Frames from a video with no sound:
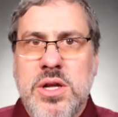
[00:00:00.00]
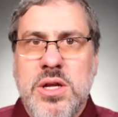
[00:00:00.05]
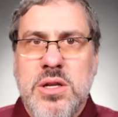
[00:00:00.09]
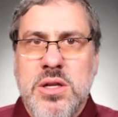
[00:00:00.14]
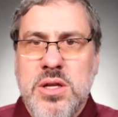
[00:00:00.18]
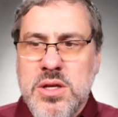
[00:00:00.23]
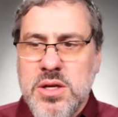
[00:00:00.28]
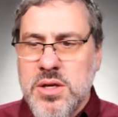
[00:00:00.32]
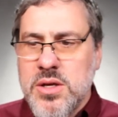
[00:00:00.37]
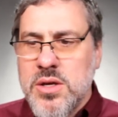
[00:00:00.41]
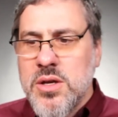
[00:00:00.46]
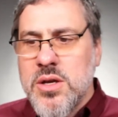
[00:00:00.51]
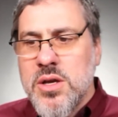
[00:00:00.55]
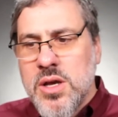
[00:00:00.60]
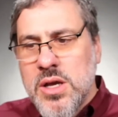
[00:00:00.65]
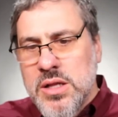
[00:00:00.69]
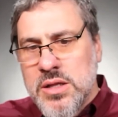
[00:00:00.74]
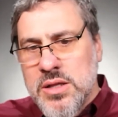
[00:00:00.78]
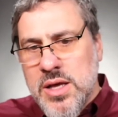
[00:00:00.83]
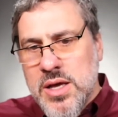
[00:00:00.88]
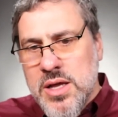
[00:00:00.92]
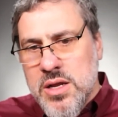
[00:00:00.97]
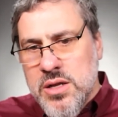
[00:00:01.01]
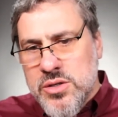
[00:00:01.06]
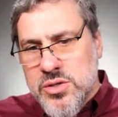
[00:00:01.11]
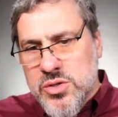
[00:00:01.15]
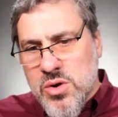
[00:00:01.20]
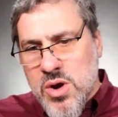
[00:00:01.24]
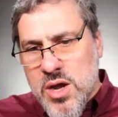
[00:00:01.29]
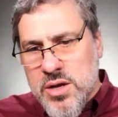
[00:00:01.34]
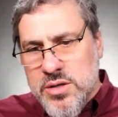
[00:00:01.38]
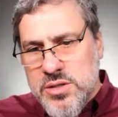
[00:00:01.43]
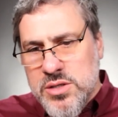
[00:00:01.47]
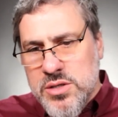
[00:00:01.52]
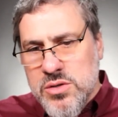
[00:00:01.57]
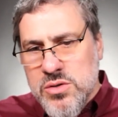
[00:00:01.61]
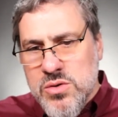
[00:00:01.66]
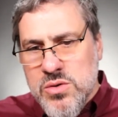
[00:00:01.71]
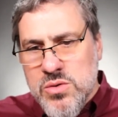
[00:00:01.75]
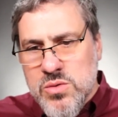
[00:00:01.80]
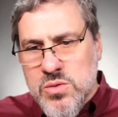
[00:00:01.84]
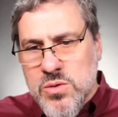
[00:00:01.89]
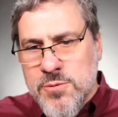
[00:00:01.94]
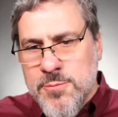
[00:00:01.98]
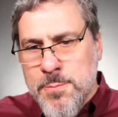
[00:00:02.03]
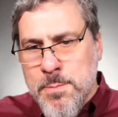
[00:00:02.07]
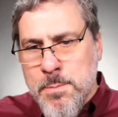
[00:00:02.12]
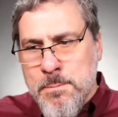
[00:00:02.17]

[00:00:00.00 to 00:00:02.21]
it and let it try to